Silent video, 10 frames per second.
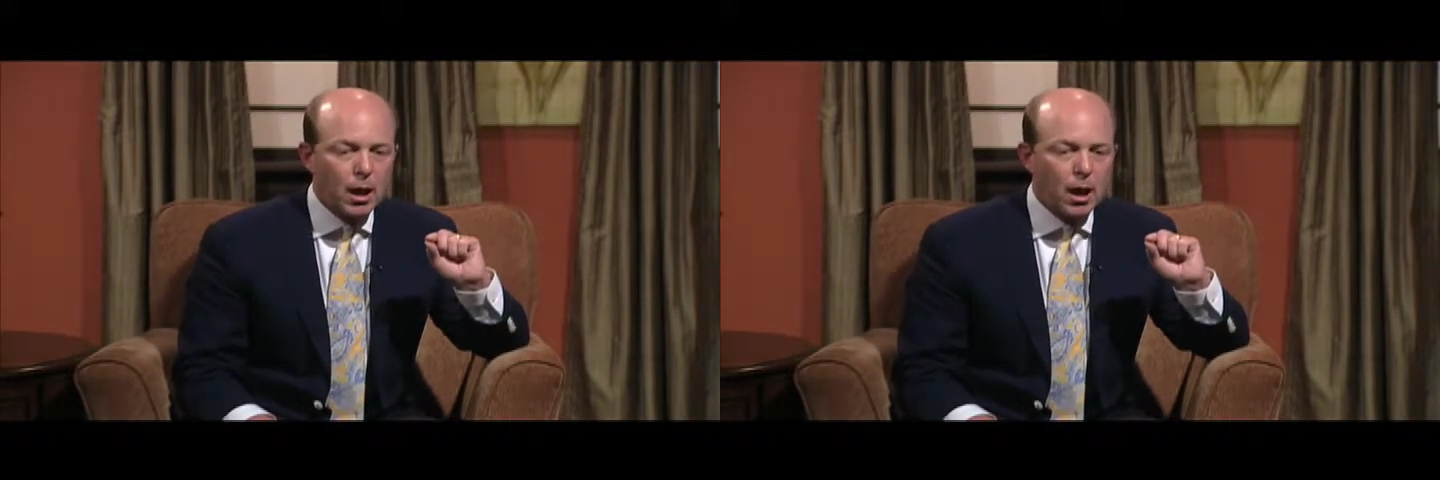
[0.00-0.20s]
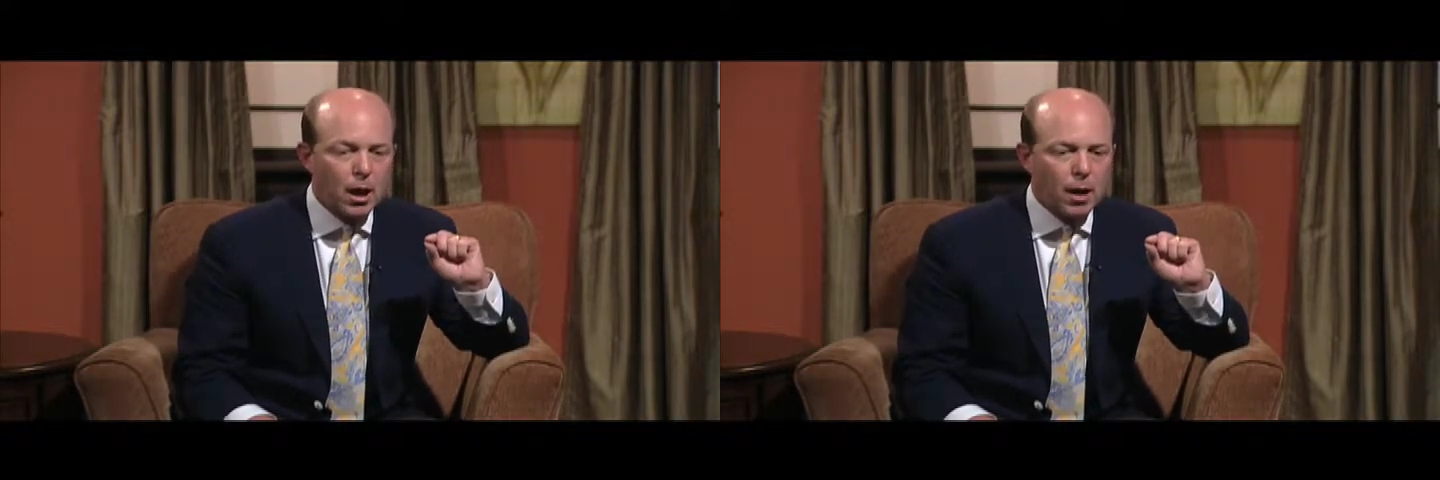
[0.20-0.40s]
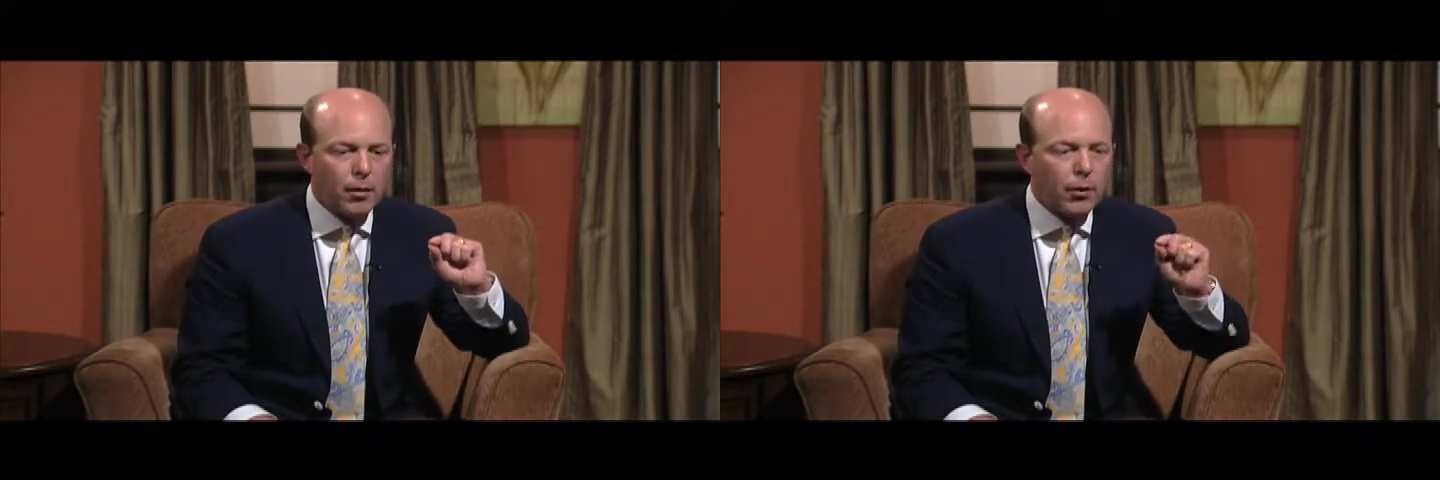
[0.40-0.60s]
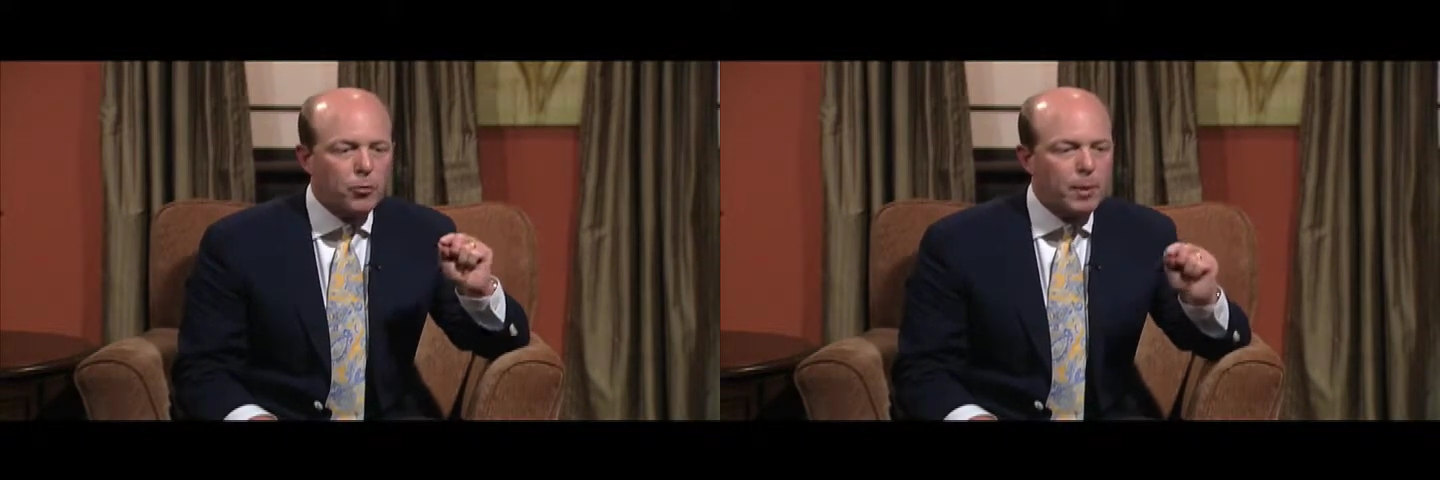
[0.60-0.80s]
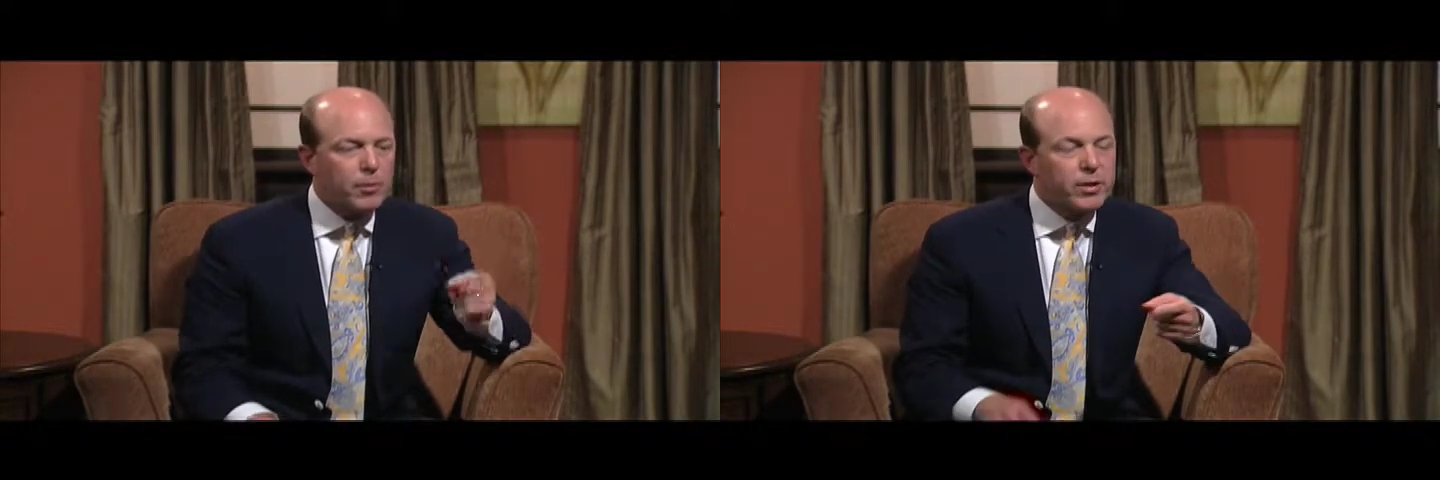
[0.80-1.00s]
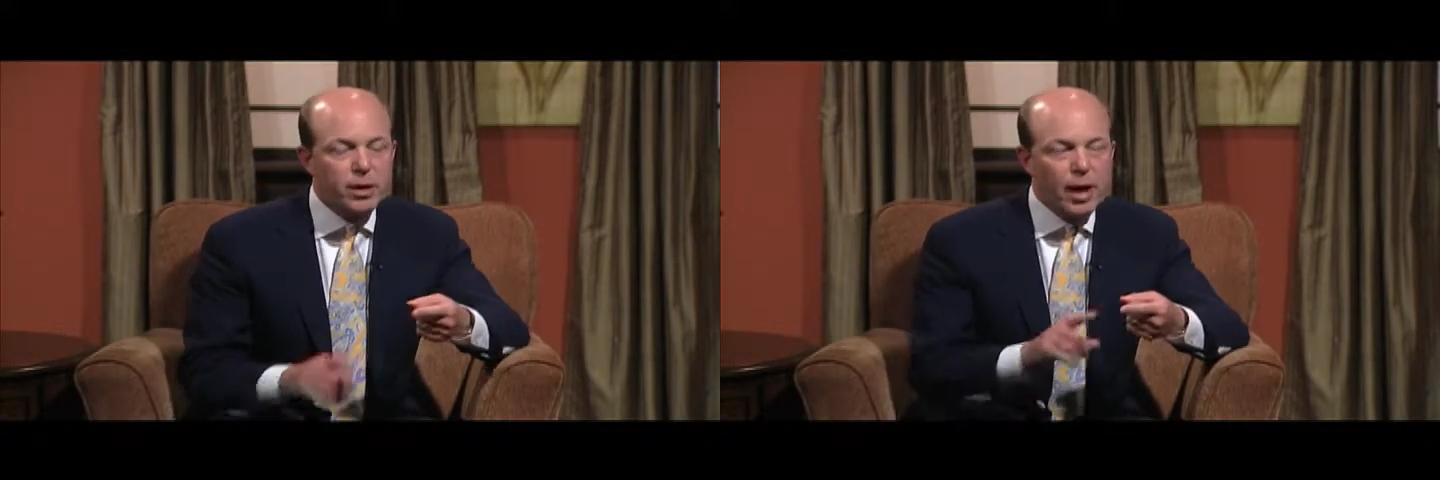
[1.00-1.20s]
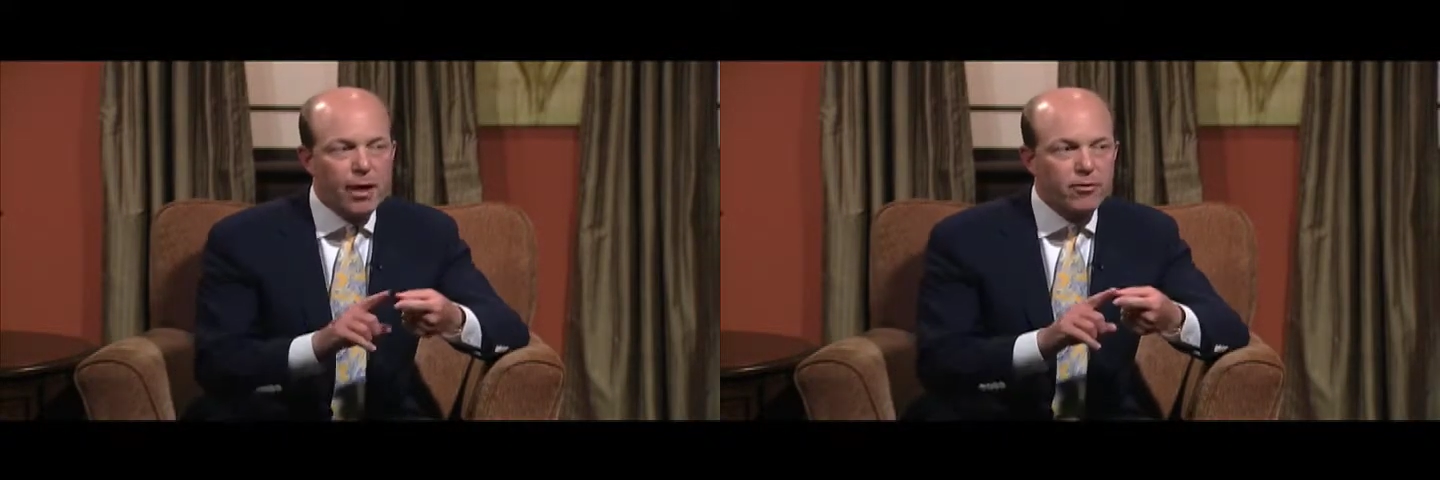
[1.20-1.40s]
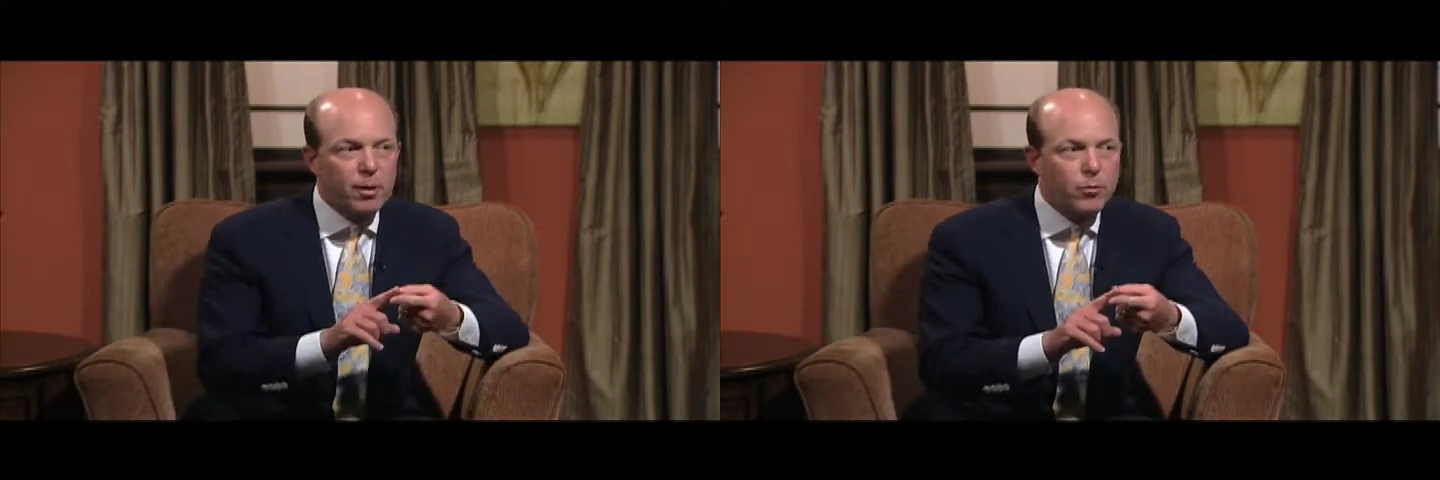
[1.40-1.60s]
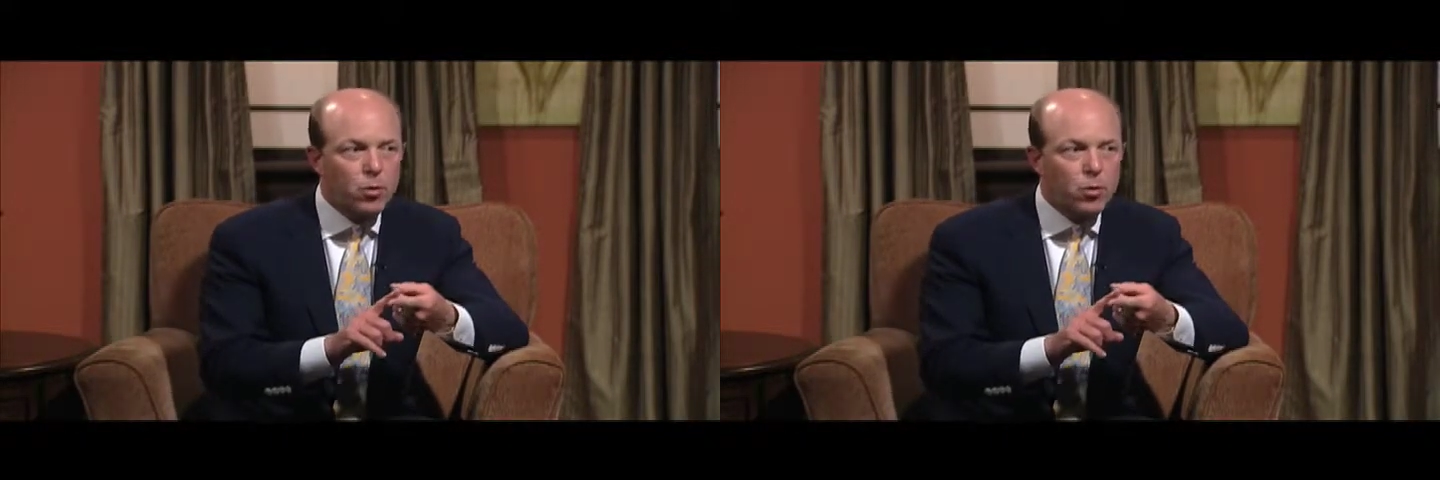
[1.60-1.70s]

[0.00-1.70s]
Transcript: Uh, those people tend to have some